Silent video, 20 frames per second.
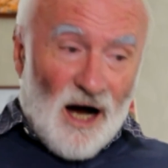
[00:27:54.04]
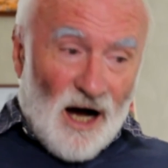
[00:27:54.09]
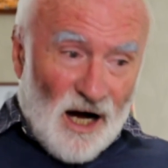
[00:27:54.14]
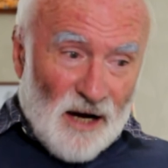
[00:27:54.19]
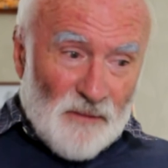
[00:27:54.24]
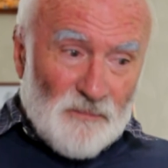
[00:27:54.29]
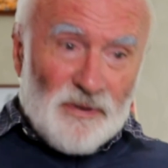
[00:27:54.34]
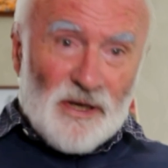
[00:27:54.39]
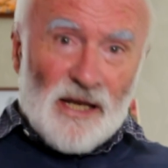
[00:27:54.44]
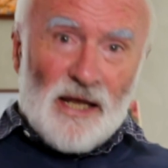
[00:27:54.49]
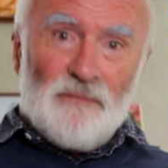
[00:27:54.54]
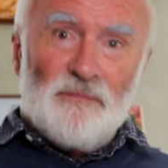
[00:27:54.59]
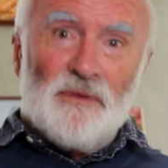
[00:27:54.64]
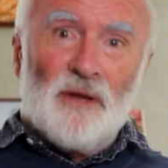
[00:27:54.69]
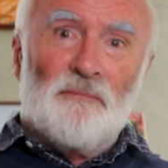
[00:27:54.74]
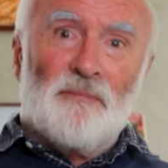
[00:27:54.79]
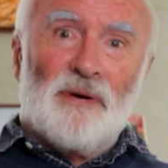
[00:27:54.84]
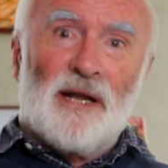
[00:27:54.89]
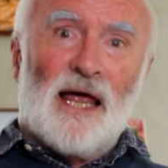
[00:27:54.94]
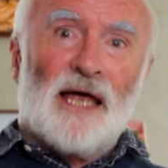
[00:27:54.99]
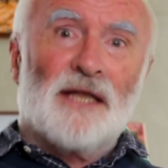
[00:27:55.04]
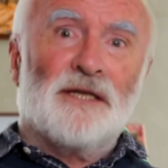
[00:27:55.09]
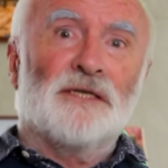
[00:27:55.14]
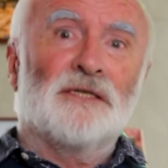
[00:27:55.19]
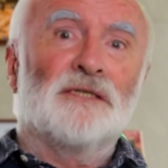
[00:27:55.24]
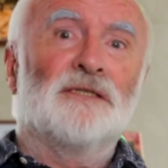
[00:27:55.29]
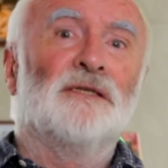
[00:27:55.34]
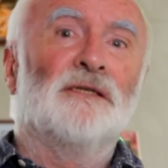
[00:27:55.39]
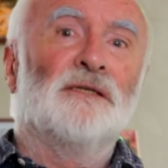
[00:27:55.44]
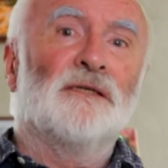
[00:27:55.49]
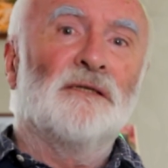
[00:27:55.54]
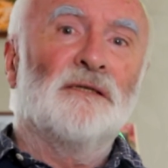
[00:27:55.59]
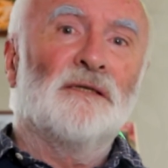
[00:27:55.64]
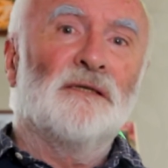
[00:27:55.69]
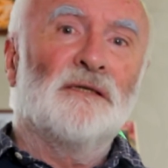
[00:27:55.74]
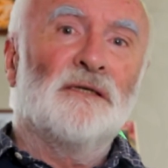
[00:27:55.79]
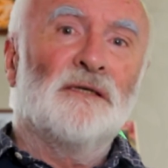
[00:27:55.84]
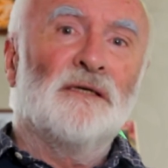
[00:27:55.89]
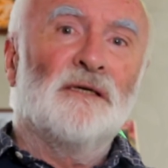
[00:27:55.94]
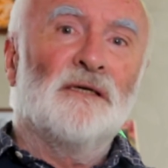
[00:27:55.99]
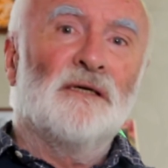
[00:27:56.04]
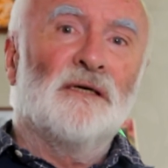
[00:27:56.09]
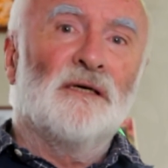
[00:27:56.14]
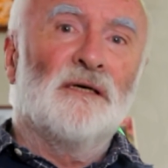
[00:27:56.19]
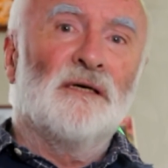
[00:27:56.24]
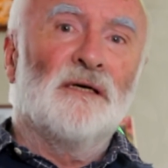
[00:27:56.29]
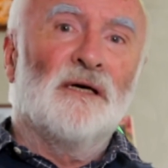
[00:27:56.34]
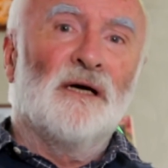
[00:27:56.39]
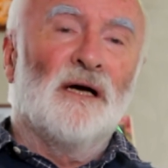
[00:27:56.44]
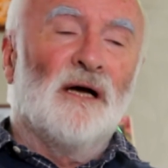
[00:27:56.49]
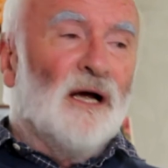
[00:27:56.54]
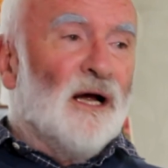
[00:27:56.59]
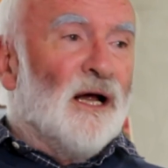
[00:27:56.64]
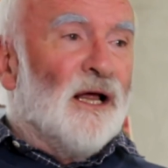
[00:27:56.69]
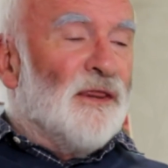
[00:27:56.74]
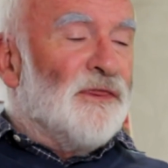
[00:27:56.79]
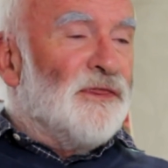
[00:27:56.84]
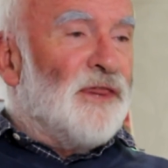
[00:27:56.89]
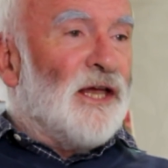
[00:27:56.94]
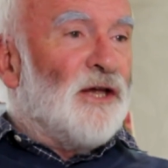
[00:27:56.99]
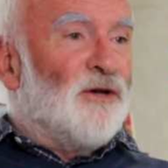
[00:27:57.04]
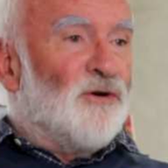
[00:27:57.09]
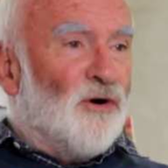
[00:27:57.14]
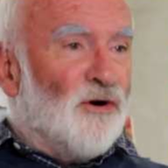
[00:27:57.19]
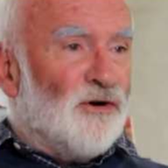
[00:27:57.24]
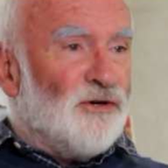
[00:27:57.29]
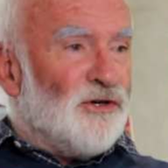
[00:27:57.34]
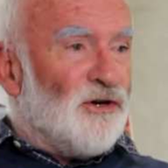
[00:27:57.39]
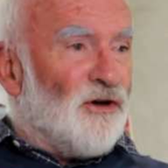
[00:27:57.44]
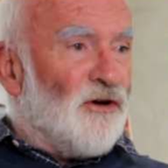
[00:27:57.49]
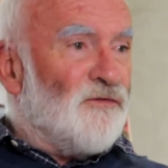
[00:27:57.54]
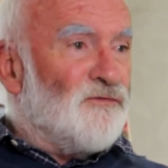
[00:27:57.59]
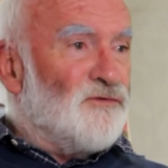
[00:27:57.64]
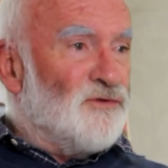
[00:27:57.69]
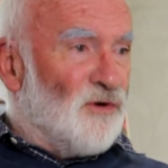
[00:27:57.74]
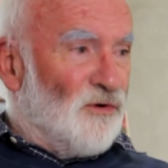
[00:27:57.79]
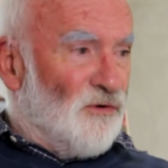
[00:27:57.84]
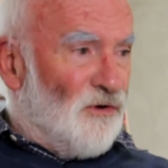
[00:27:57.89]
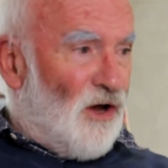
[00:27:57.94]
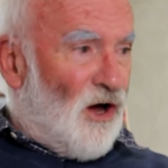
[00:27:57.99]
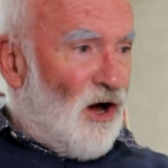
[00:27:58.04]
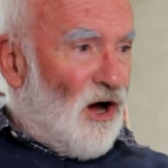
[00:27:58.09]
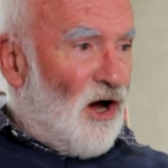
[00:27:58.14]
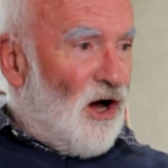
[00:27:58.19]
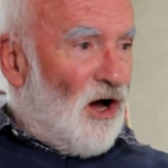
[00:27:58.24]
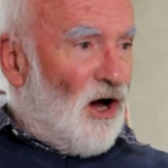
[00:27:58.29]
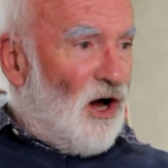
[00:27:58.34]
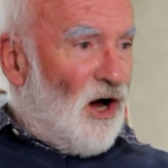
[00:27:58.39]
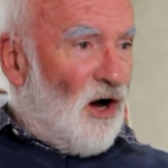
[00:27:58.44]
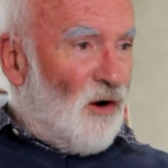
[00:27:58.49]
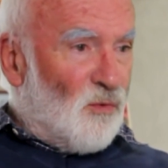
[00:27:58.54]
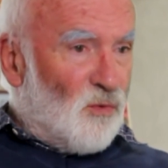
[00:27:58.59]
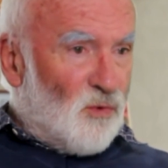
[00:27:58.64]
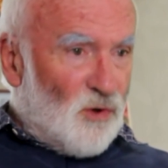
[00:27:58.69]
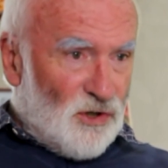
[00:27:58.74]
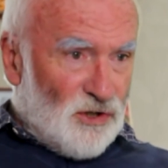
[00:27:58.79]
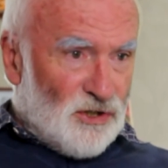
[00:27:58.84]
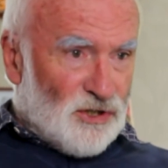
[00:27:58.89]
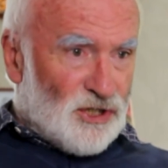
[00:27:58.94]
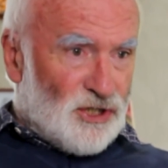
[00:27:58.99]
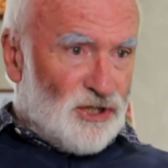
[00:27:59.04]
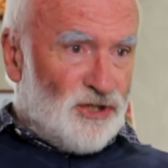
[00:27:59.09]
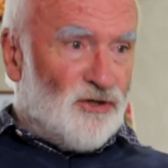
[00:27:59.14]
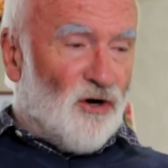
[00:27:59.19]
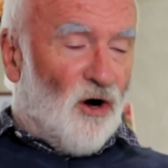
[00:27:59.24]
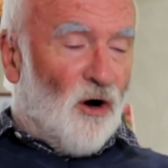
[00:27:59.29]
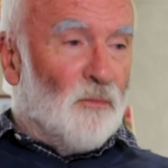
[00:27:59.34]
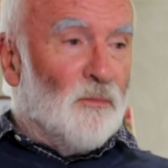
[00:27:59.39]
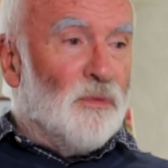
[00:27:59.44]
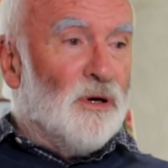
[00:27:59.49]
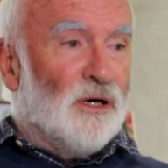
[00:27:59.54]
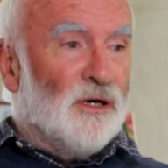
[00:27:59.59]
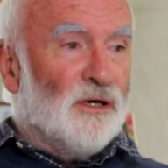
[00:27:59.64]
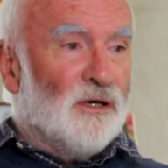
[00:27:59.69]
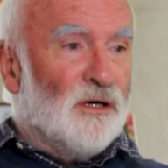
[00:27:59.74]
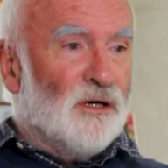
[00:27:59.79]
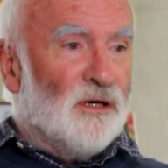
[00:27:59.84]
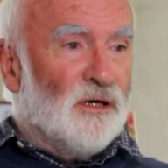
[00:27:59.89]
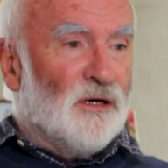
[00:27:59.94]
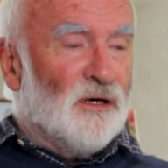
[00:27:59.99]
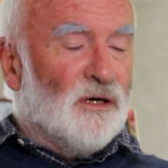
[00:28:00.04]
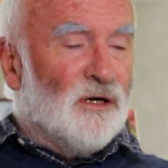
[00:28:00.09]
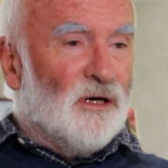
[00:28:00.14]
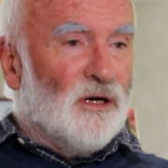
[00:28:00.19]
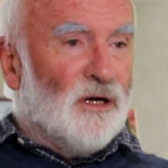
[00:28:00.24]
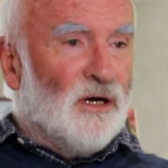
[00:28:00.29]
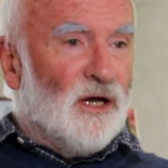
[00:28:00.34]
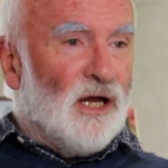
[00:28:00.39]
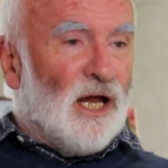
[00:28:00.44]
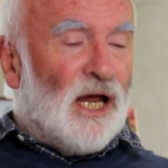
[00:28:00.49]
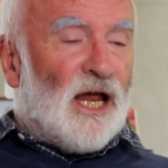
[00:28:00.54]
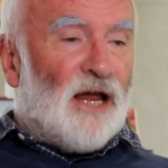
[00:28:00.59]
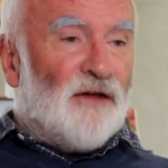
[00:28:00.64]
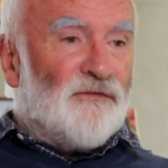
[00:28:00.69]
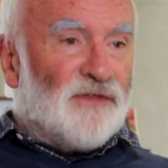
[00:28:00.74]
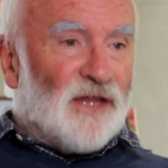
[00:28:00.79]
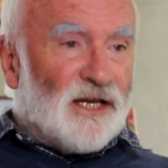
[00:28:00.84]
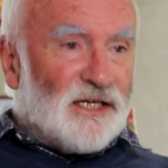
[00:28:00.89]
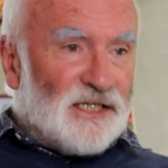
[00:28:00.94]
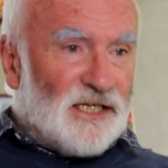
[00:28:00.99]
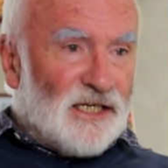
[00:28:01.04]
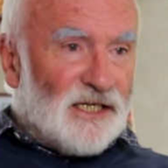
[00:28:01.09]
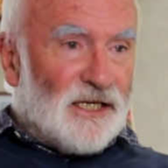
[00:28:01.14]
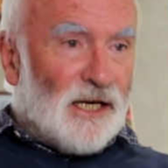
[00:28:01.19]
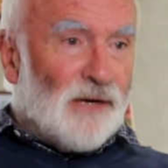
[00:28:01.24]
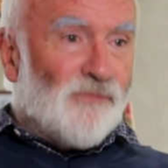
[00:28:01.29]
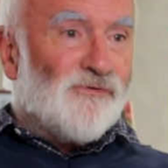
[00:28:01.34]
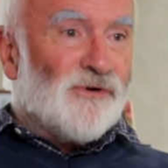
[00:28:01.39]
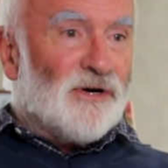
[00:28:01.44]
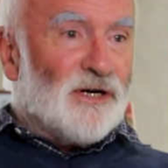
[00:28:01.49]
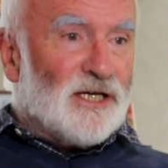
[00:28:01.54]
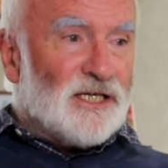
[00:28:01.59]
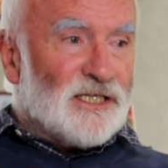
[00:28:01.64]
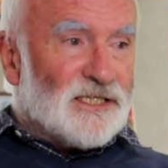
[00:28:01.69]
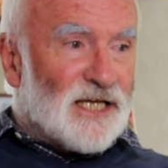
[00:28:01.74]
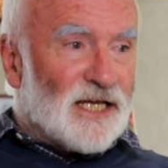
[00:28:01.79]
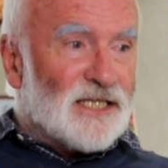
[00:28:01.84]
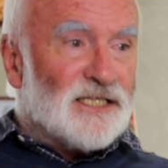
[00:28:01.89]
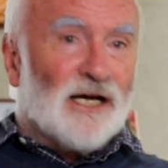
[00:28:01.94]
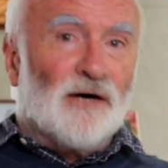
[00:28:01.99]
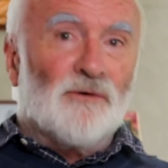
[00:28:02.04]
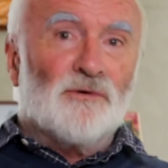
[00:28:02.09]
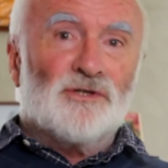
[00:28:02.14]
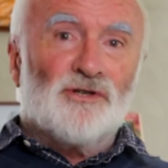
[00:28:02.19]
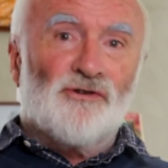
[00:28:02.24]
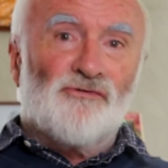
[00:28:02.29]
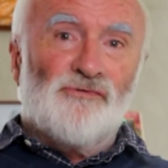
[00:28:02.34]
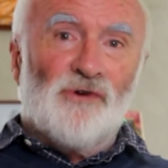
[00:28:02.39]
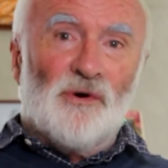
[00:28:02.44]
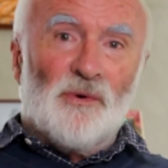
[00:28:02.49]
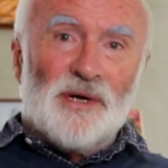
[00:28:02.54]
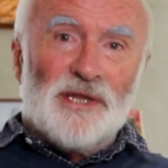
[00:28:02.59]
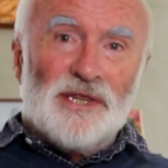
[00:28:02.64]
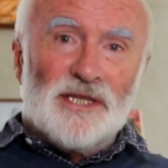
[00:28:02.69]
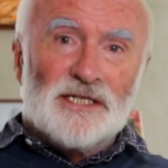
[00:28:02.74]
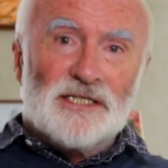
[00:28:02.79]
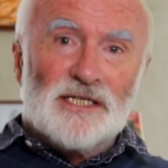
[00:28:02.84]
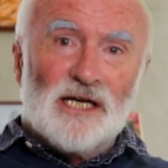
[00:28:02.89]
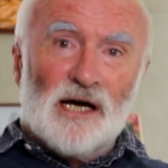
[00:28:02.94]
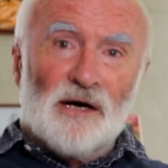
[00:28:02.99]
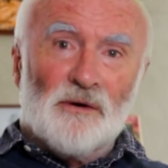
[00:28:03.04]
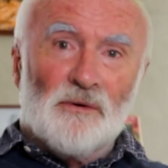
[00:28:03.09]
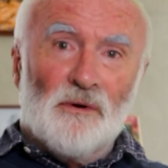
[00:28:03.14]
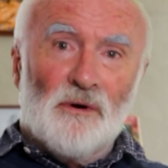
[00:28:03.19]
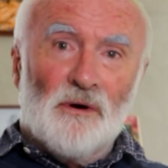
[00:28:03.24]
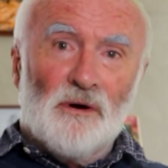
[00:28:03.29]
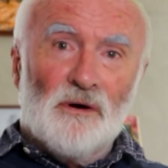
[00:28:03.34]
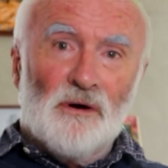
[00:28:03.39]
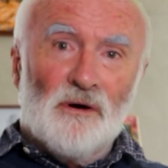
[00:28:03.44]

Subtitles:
I blame the planners. They couldn't have done a worse job if they deliberately set out to ruin the town.